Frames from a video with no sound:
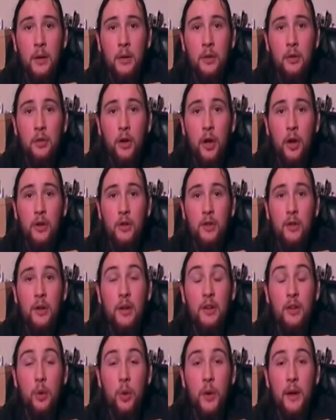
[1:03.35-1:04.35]
It's nice,
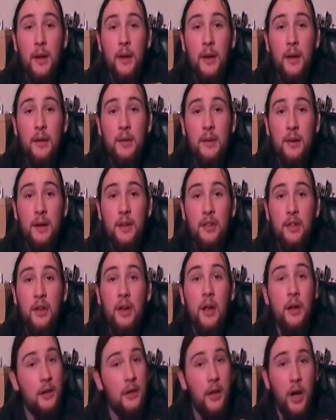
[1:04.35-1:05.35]
it's quick, it's easy,
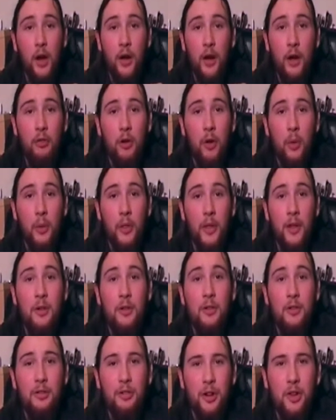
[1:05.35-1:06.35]
and you can't go wrong with it.
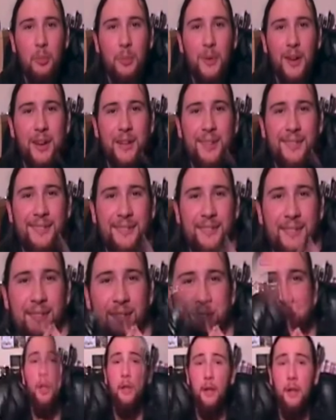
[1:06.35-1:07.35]
Trust me.
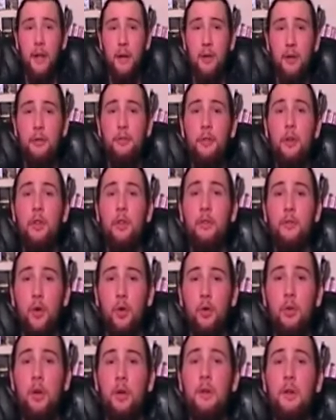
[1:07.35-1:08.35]
Okay, first of
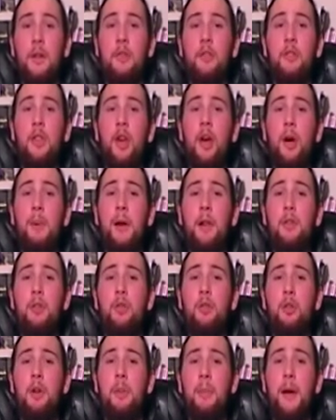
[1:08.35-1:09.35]
all, let's start by
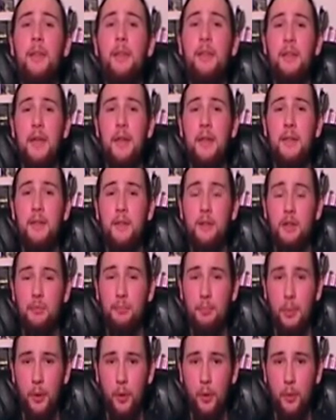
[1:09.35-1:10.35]
talking about the kit that
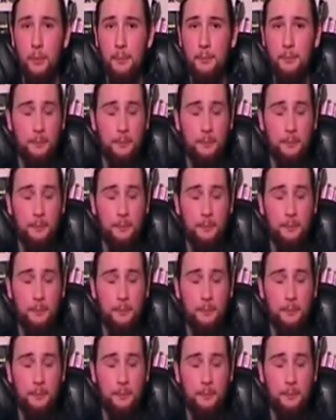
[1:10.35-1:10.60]
you've bought.